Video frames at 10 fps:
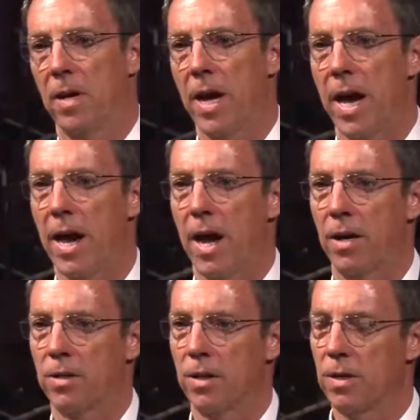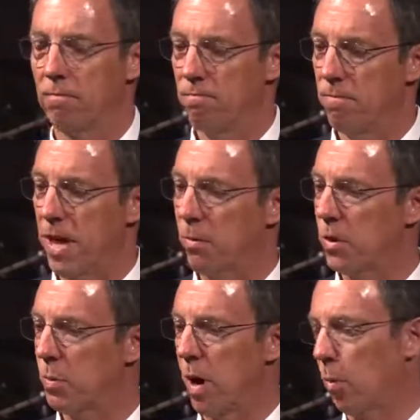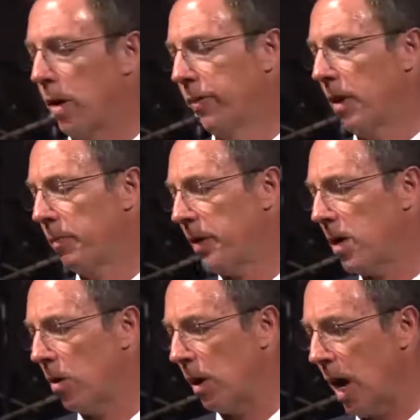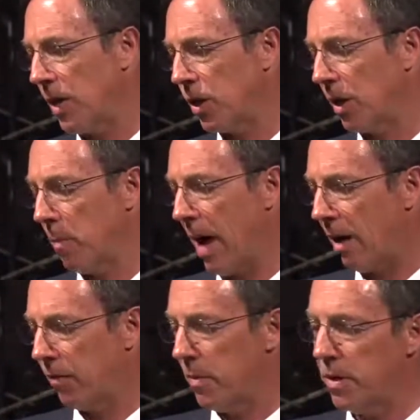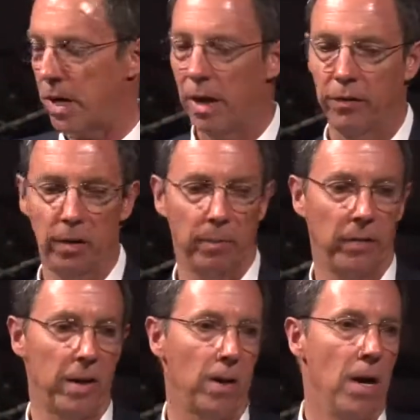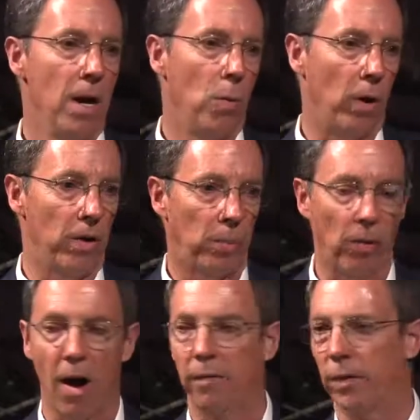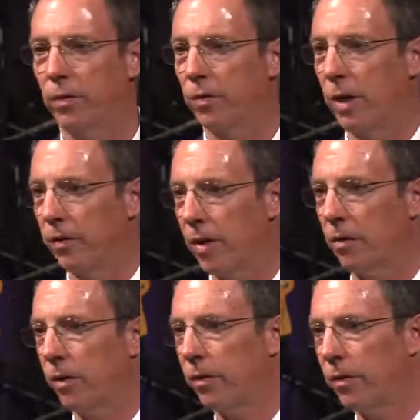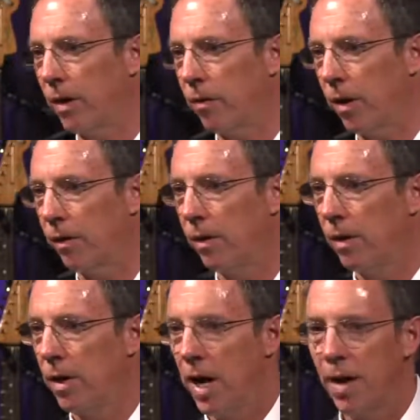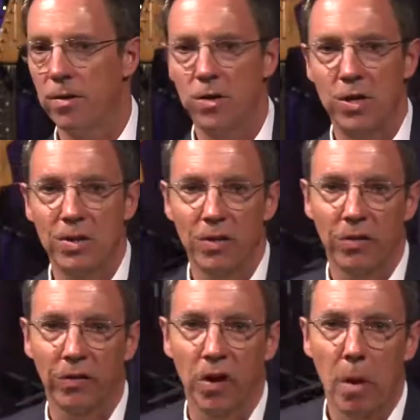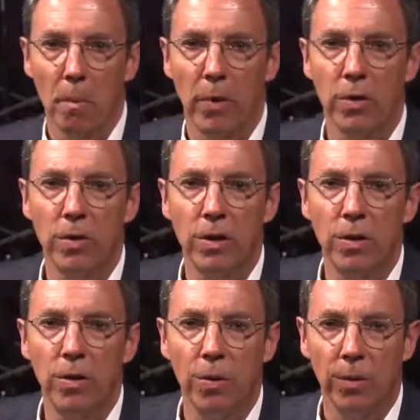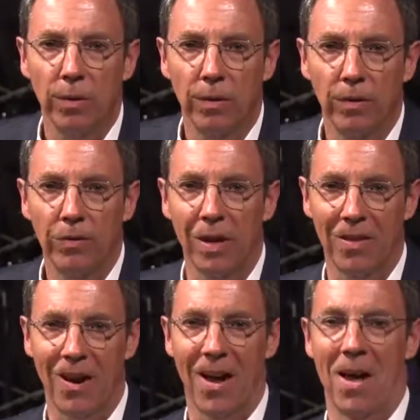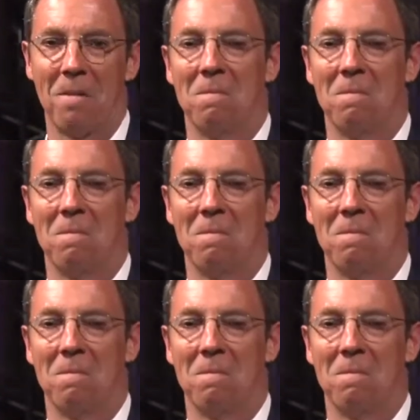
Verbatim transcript: And they respond, Well, some say you're Elijah, come back from the dead. Some say you're one of the prophets, etc., etc. And then Jesus says, But who do you say that I am?